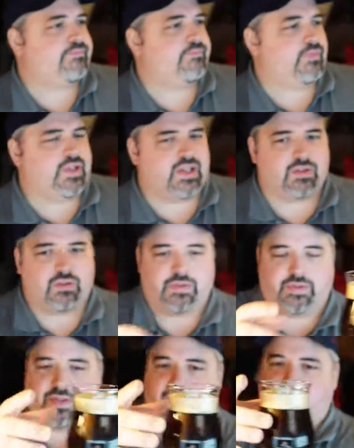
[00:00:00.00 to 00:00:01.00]
Well, not
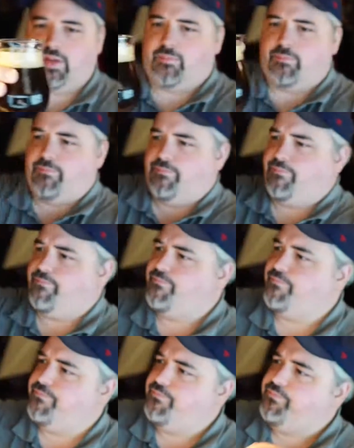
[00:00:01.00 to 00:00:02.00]
golden. Um,
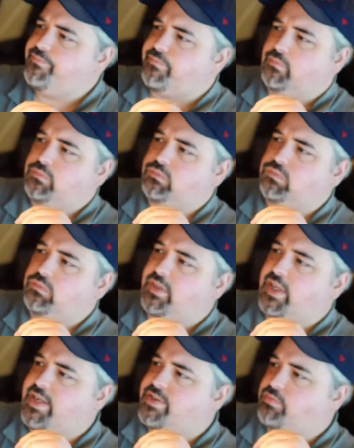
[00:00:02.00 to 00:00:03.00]

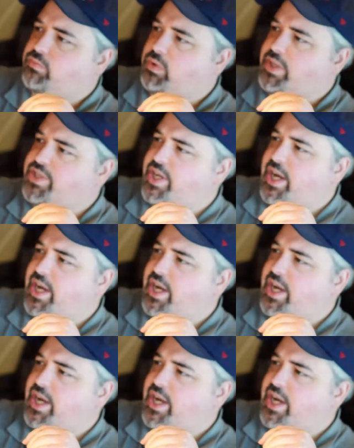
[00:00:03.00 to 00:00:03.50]
nice rich